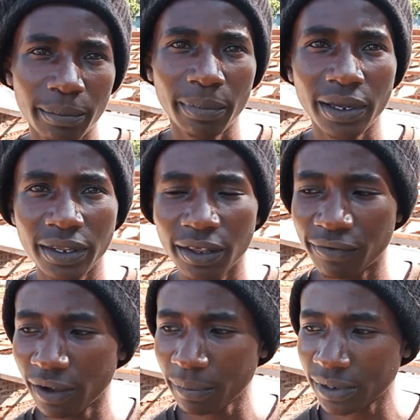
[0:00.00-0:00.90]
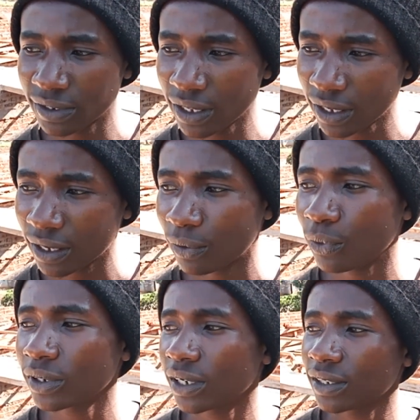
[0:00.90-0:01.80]
But the farm is there,
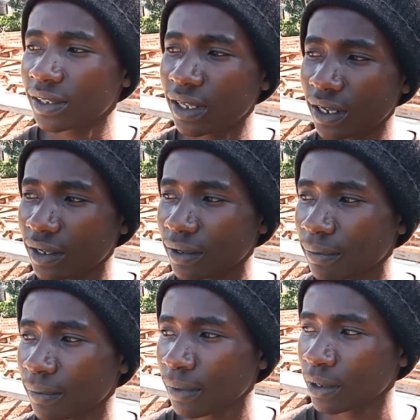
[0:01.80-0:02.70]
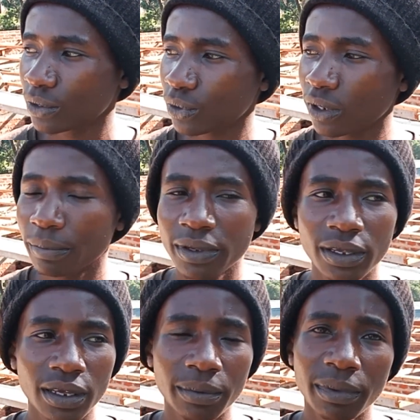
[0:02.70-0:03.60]
water is there. So I
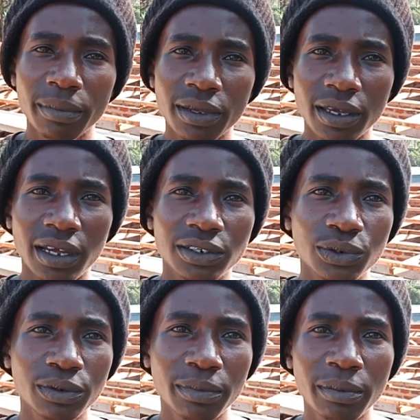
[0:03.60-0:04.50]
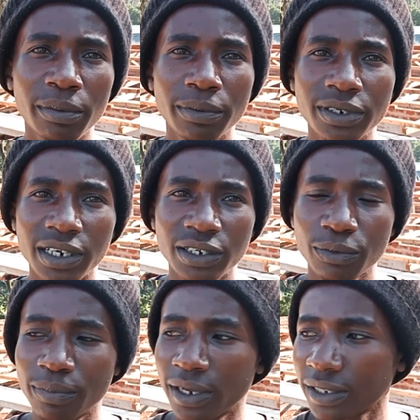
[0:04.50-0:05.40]
should try to
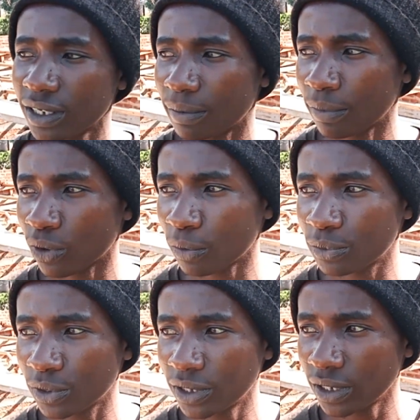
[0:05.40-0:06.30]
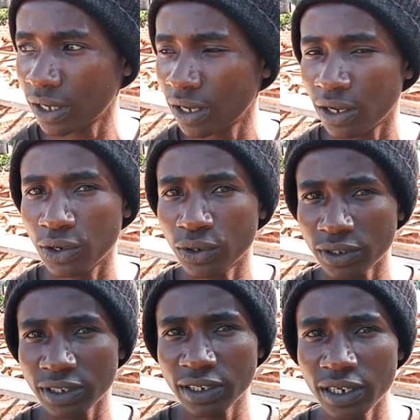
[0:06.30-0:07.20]
plant some crops which don't
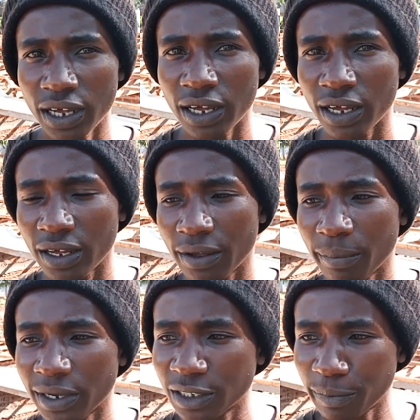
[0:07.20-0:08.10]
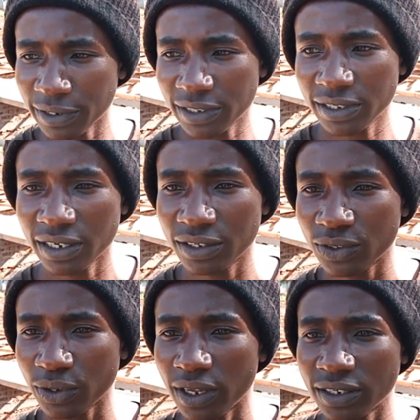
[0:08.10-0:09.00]
need much pesticides
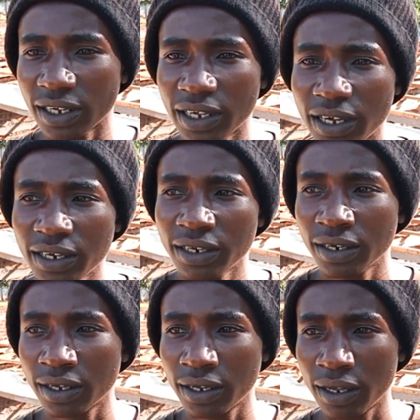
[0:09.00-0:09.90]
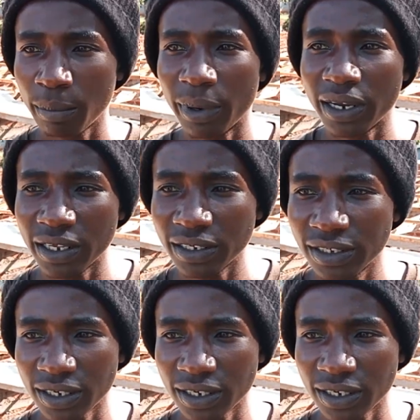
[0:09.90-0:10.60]
so that I can manage.